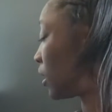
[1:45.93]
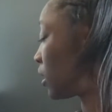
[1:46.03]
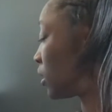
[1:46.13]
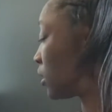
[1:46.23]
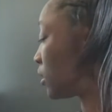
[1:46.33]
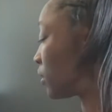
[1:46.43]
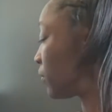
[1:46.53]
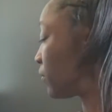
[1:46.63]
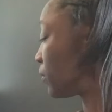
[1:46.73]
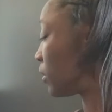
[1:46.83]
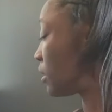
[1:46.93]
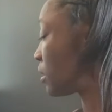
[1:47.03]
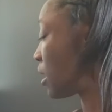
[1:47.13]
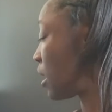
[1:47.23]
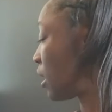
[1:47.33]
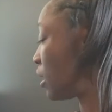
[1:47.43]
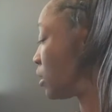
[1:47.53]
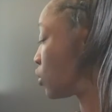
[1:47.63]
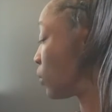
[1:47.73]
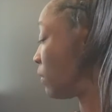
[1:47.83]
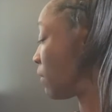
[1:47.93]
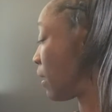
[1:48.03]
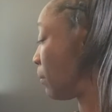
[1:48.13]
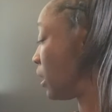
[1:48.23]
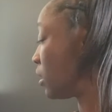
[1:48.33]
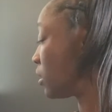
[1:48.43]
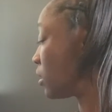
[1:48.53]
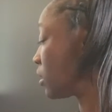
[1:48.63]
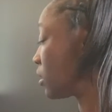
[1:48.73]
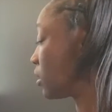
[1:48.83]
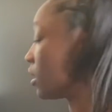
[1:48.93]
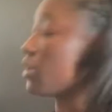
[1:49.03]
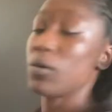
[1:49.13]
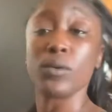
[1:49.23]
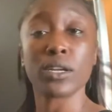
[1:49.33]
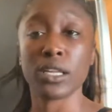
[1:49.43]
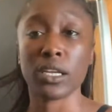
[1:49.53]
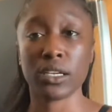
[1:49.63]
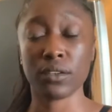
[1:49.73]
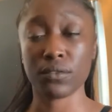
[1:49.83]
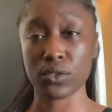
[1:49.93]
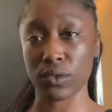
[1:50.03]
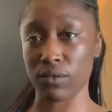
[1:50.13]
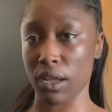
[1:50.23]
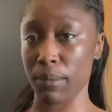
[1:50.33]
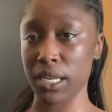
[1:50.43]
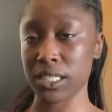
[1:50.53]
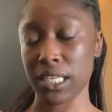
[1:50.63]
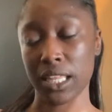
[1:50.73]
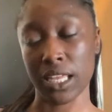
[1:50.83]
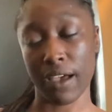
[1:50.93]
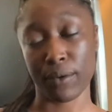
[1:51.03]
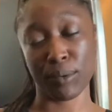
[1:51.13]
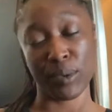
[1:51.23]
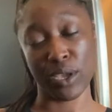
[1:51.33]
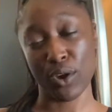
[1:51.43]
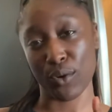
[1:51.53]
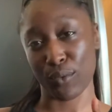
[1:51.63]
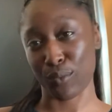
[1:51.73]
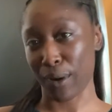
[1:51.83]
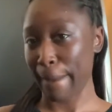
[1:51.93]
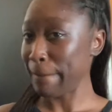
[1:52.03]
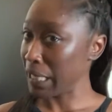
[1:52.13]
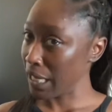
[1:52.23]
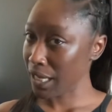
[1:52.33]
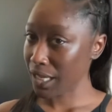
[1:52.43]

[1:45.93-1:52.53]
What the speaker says: cook for, let's say, 25 minutes. We're gonna let it cook for 25 minutes and then I will be right back.